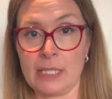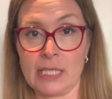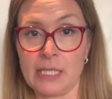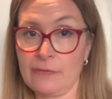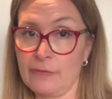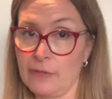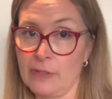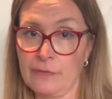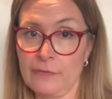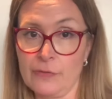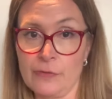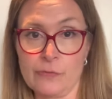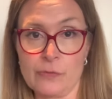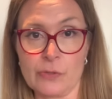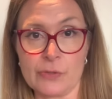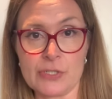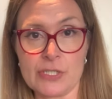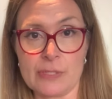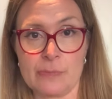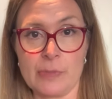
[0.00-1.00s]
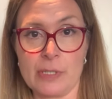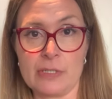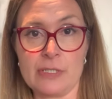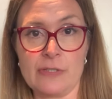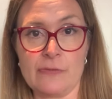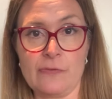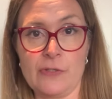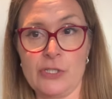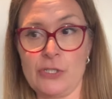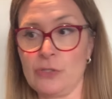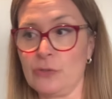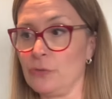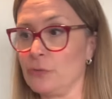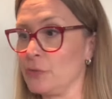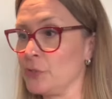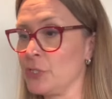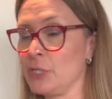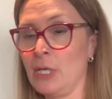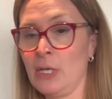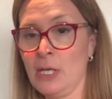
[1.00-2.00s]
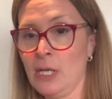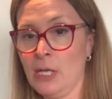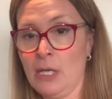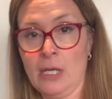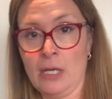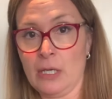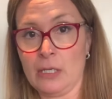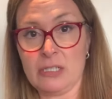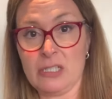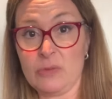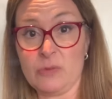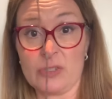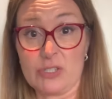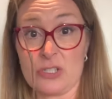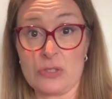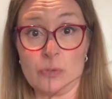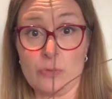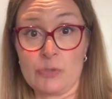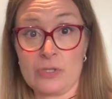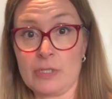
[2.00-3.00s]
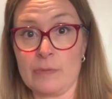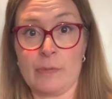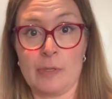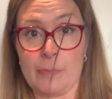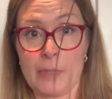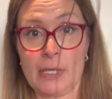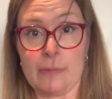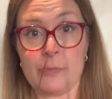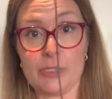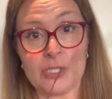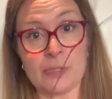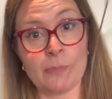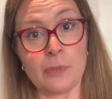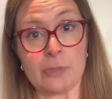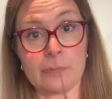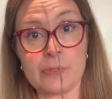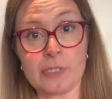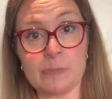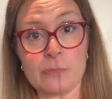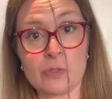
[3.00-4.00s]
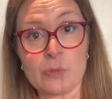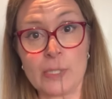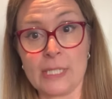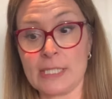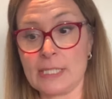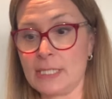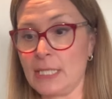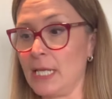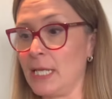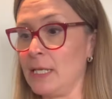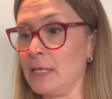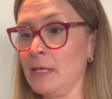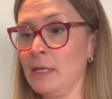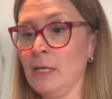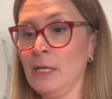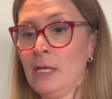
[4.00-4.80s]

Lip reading: Even if you've got some artificials and you want to autumn them up, just pop some twigs in,